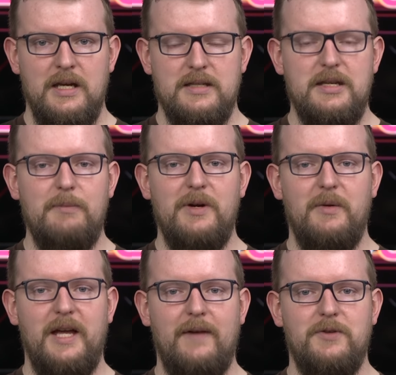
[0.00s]
Subway
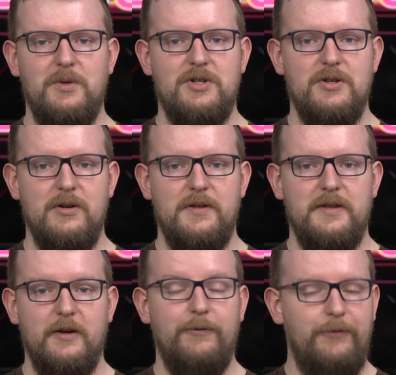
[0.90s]
will have to ensure that
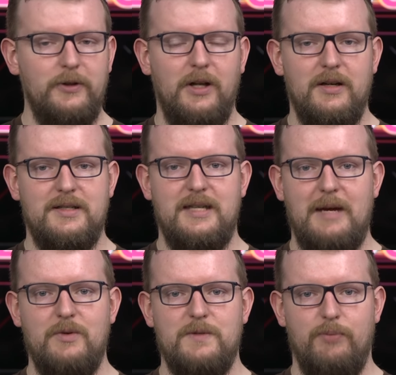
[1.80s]
their foot-long
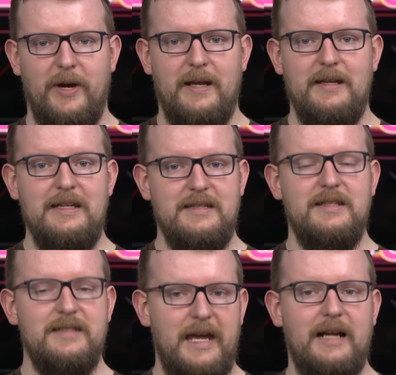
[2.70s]
sandwich bread is
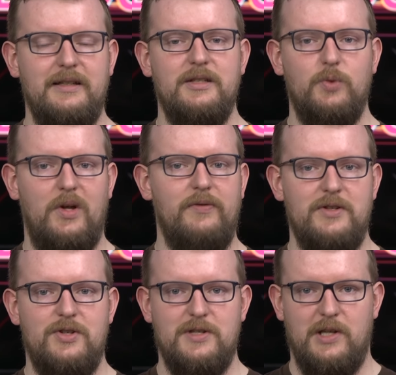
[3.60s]
exactly twelve inches